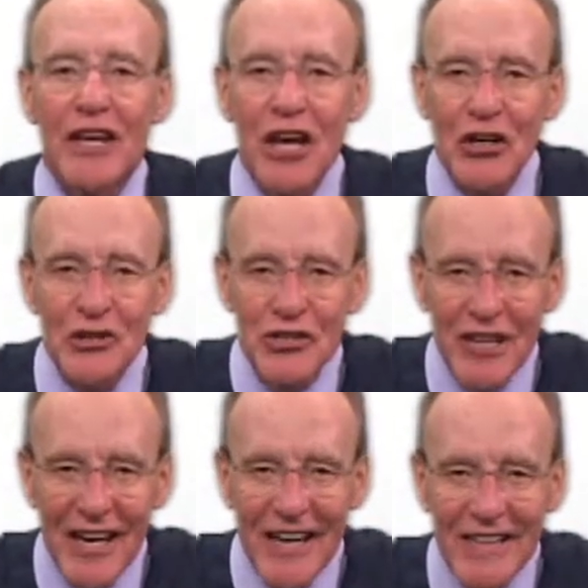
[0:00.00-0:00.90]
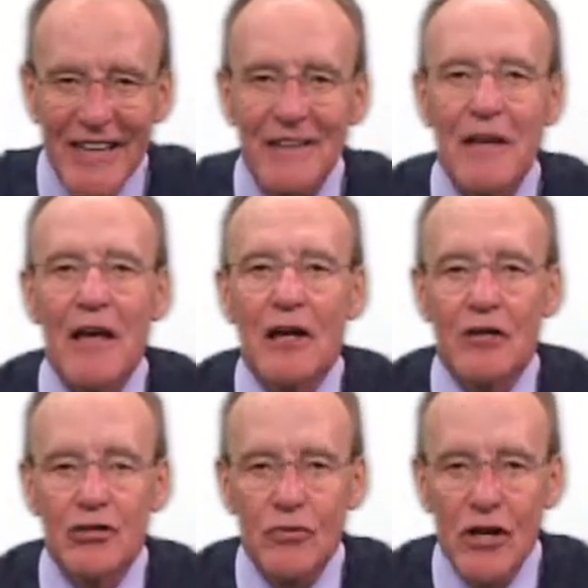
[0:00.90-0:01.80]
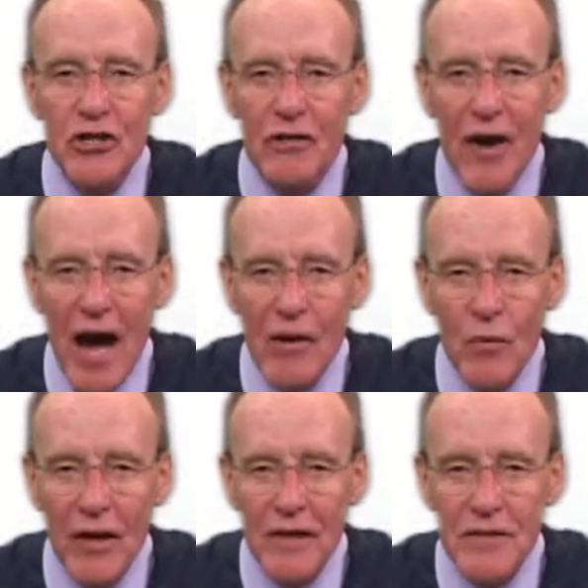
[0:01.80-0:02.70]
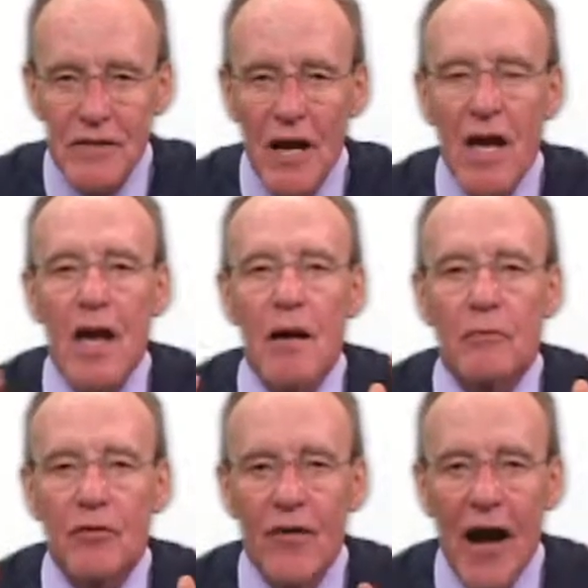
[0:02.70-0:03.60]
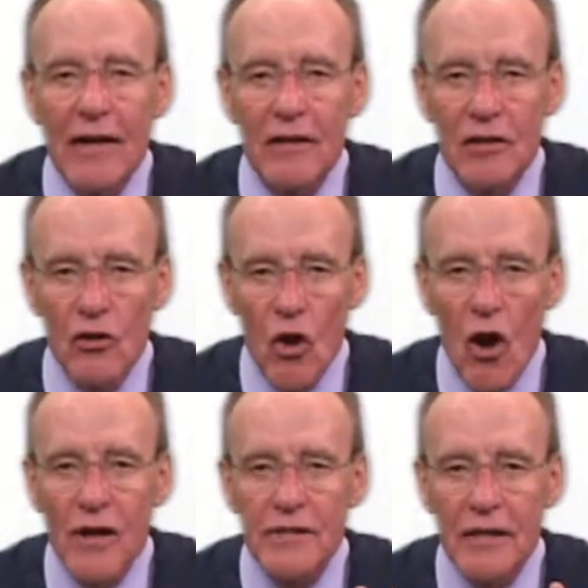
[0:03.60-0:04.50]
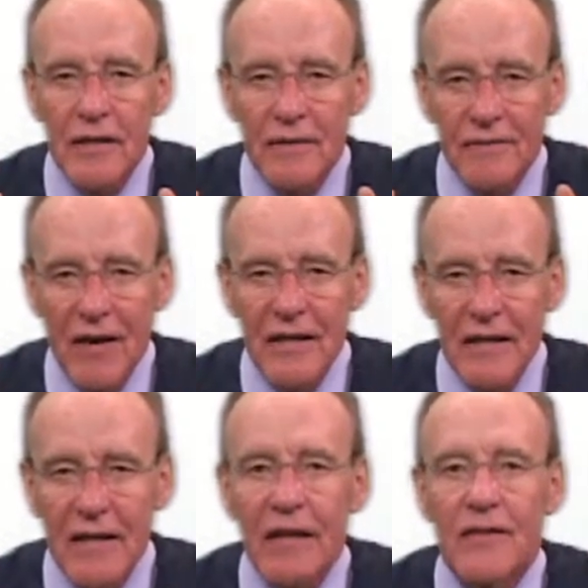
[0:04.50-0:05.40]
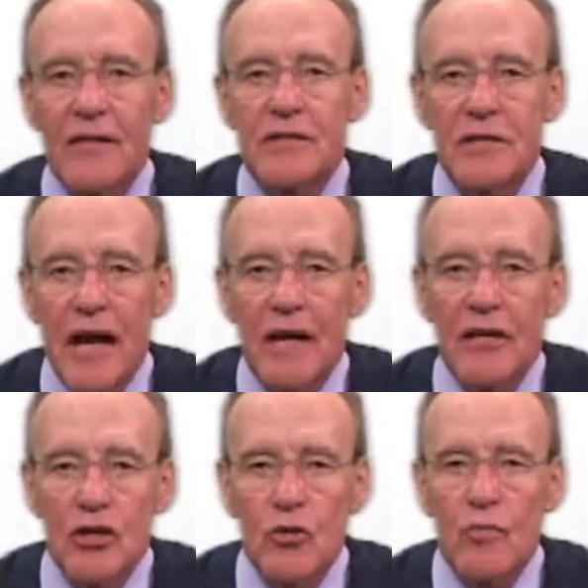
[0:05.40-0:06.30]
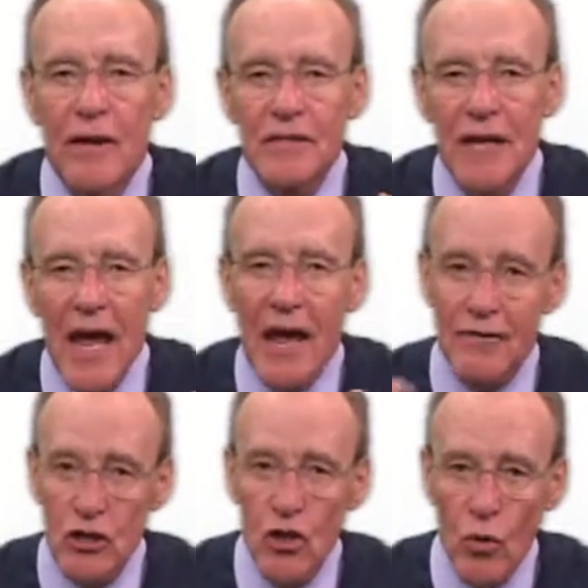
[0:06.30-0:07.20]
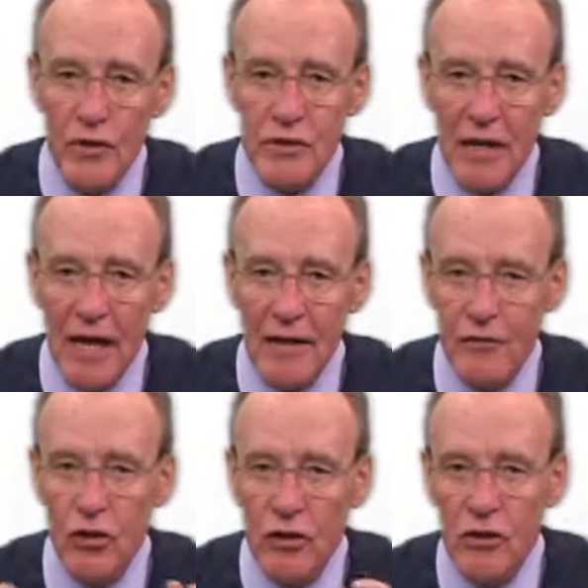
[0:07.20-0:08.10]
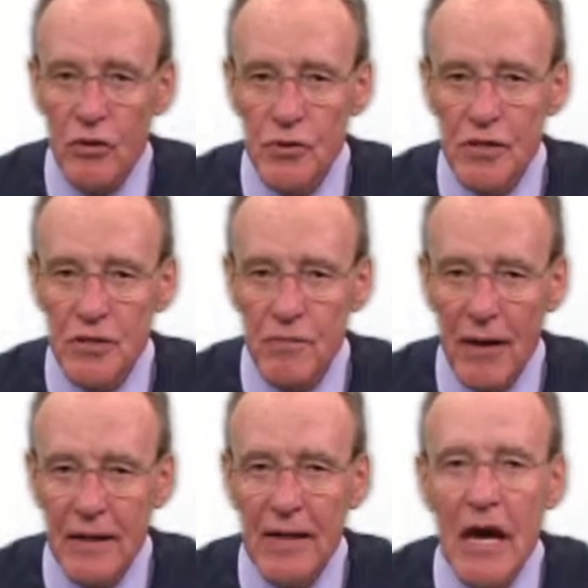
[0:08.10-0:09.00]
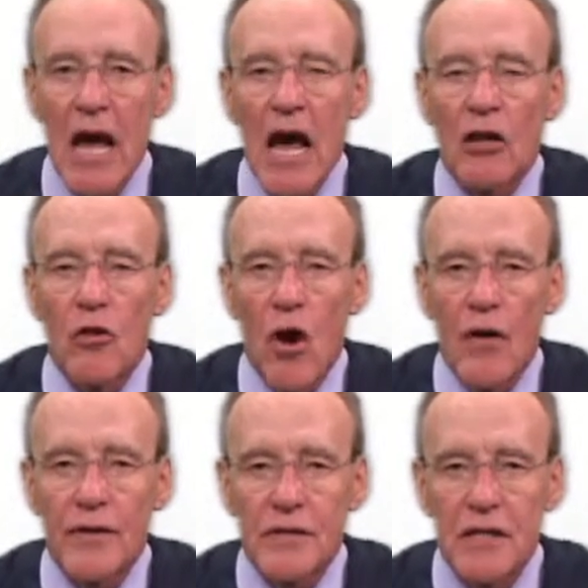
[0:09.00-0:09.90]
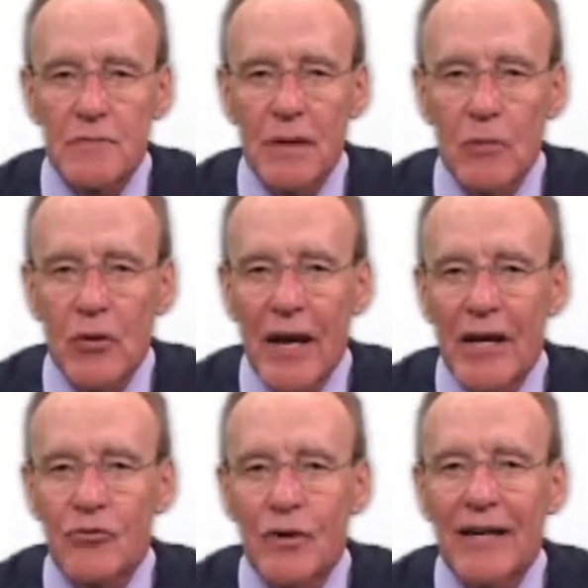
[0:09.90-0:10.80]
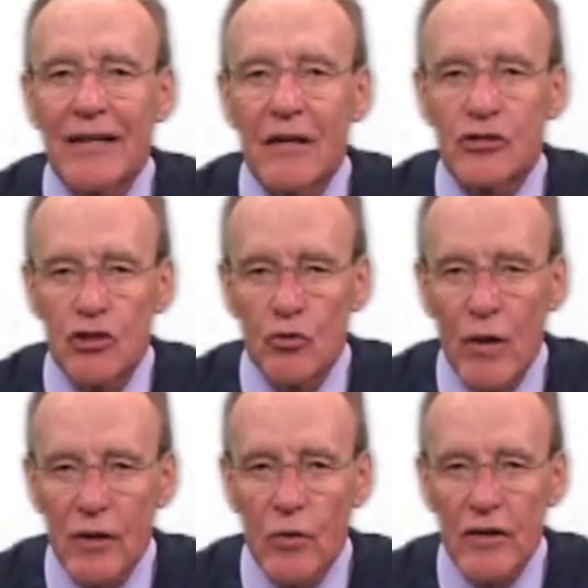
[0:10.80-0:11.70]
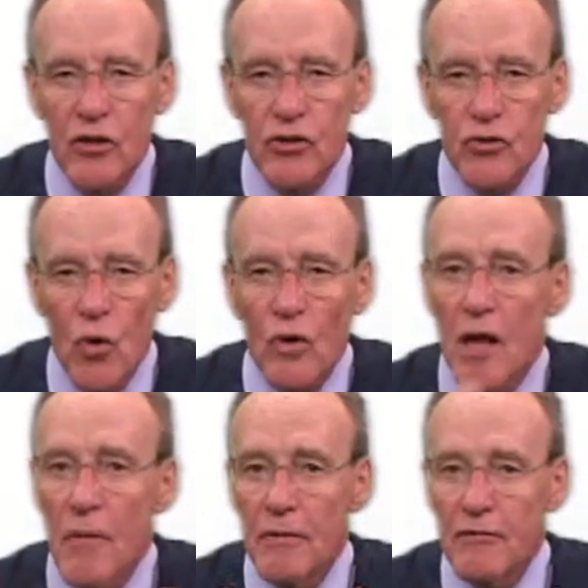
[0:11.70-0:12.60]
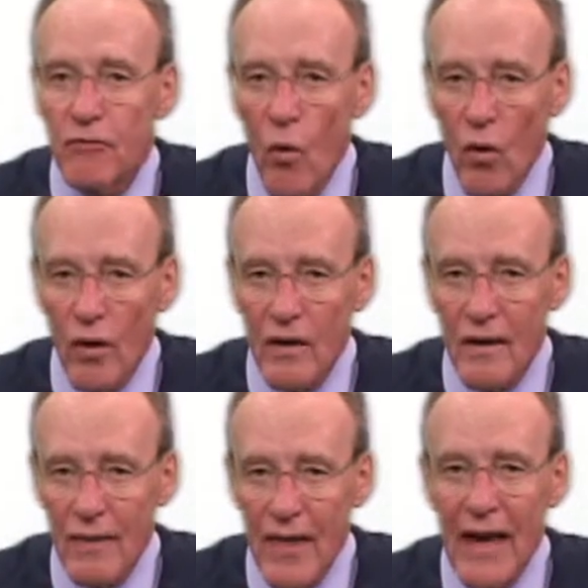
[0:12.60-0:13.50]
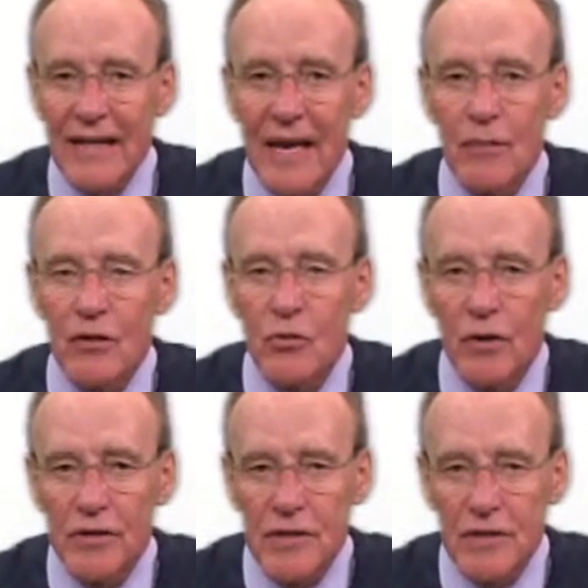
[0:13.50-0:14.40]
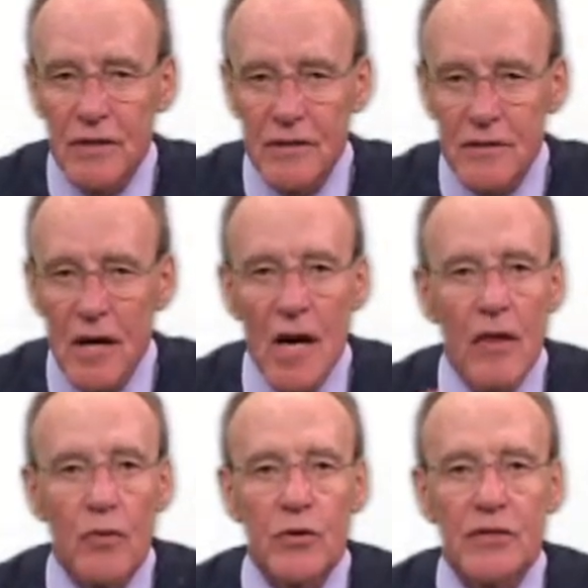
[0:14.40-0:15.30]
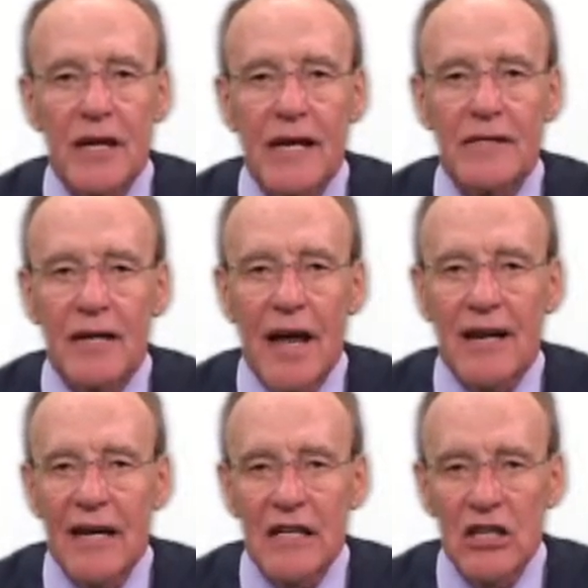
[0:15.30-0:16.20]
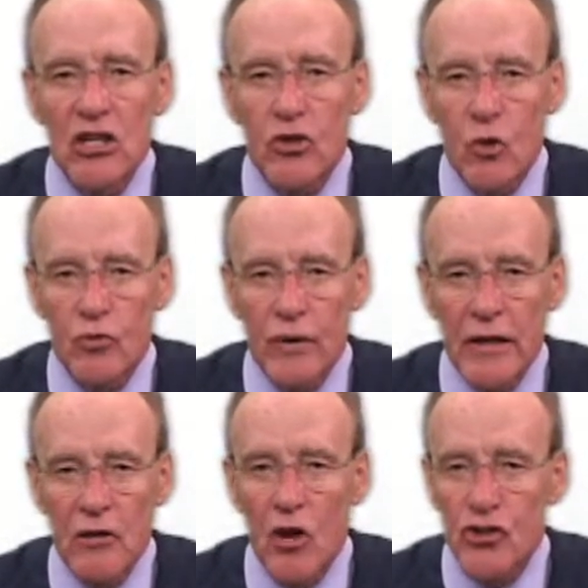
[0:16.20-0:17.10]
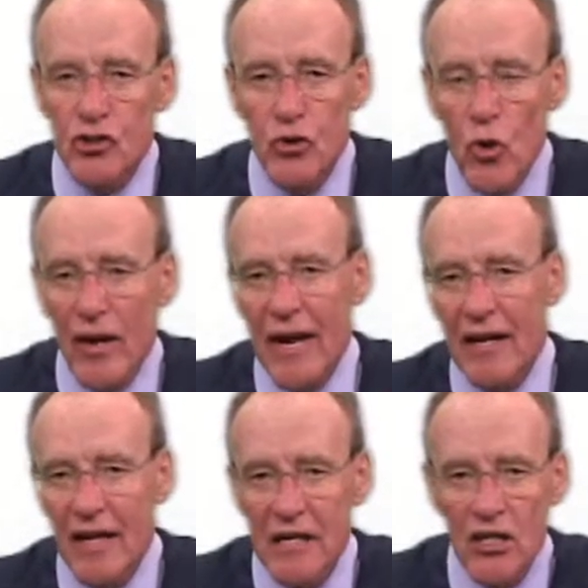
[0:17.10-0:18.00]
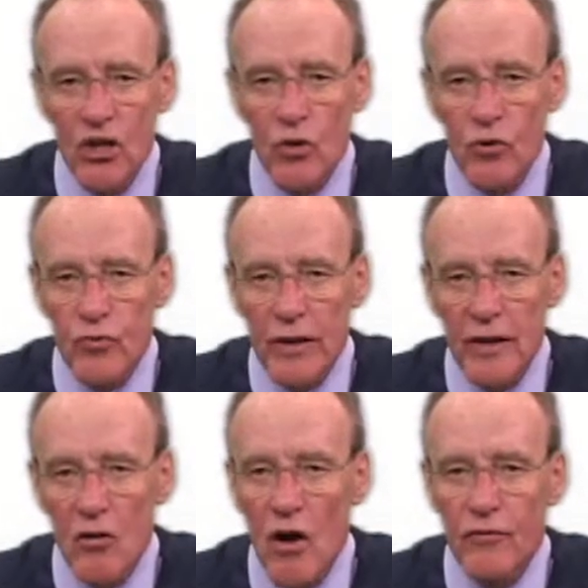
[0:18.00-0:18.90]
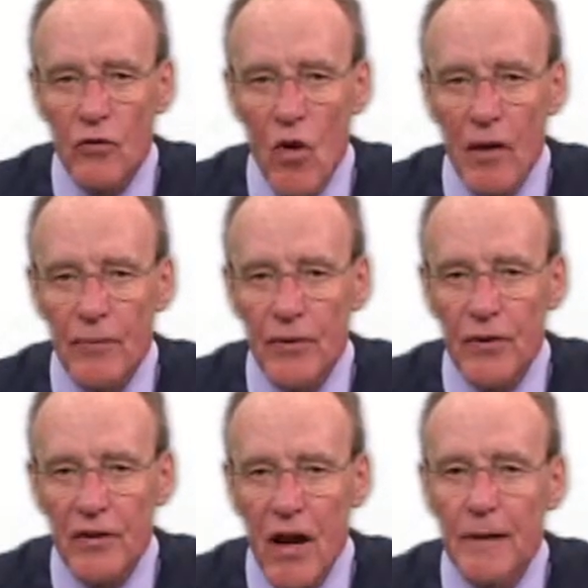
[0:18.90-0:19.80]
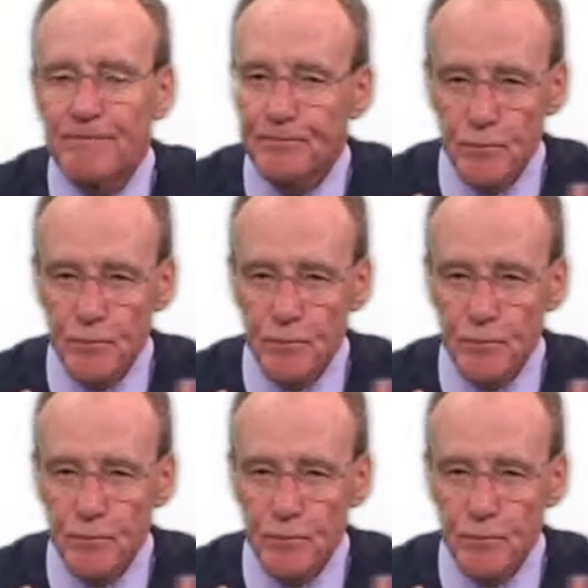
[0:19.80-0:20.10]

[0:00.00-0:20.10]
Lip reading: interstate construction of highways, provided a clause in the funding that said you must have in your state, if you're going to use this money, a law that says people can't drink unless they're 21 years old. Before that came into existence, there were states that had 18-year-old drinking laws. New York had an 18-year-old drinking law for a long period of time.